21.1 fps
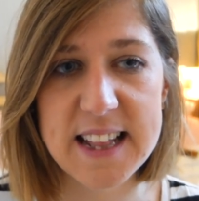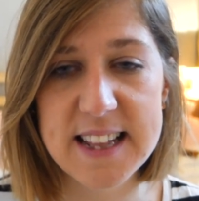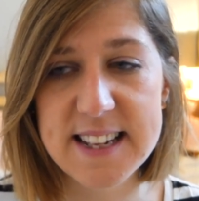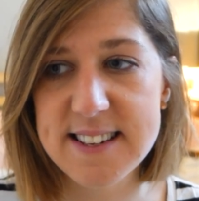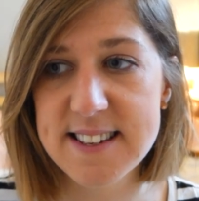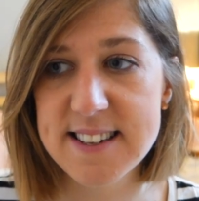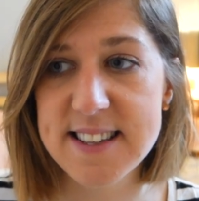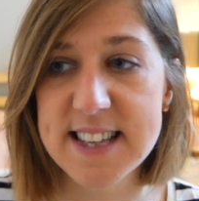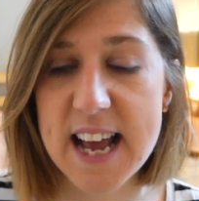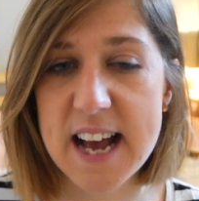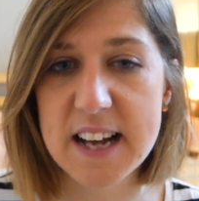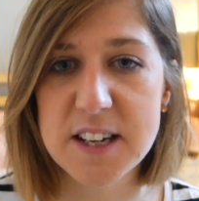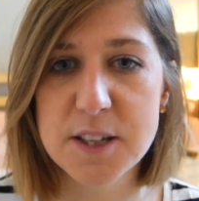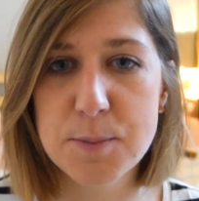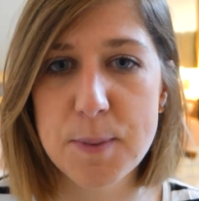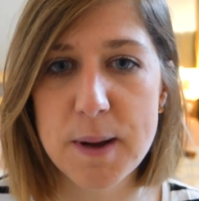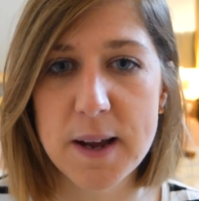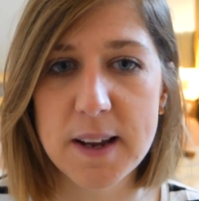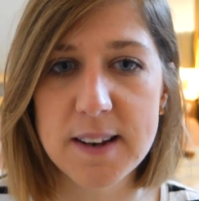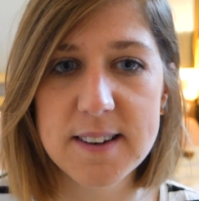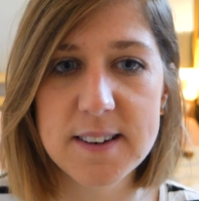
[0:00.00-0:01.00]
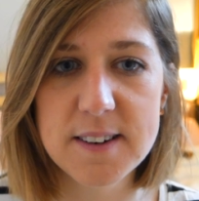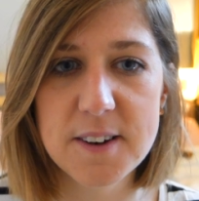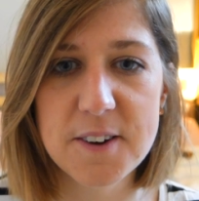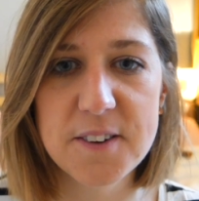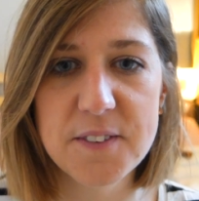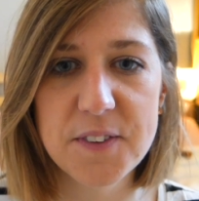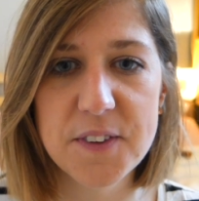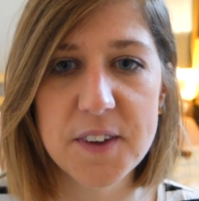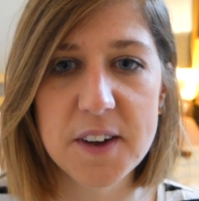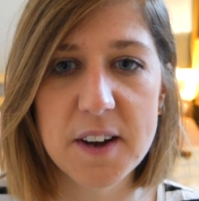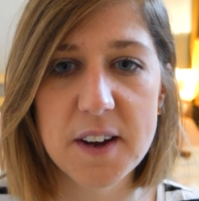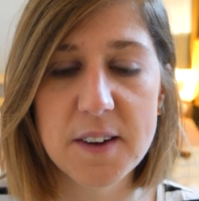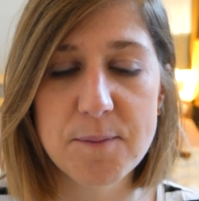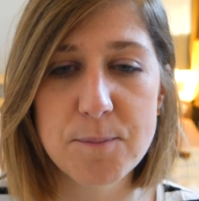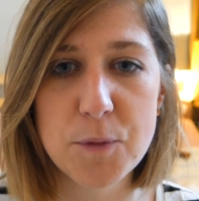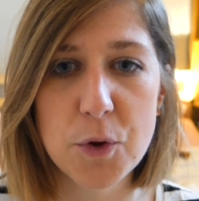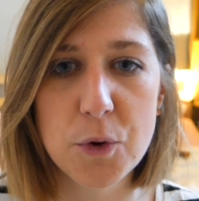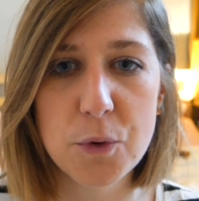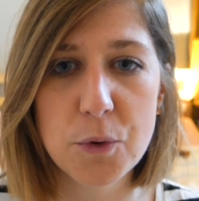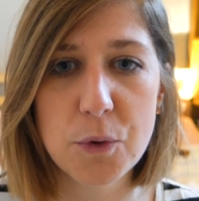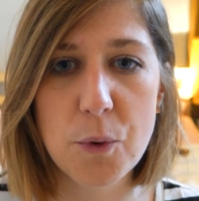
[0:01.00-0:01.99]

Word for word: this is the aspect that I'm not